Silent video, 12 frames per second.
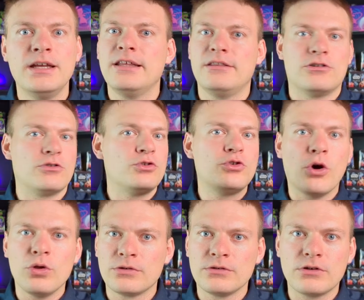There are
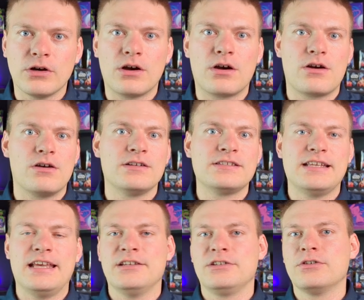golden cards
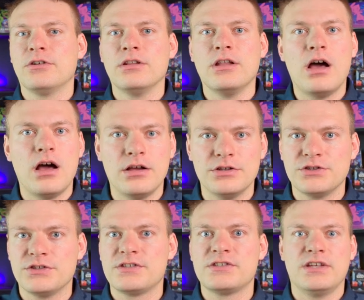and
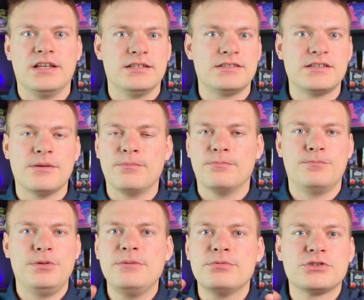collages, and some
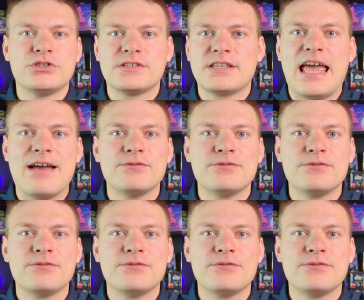people just have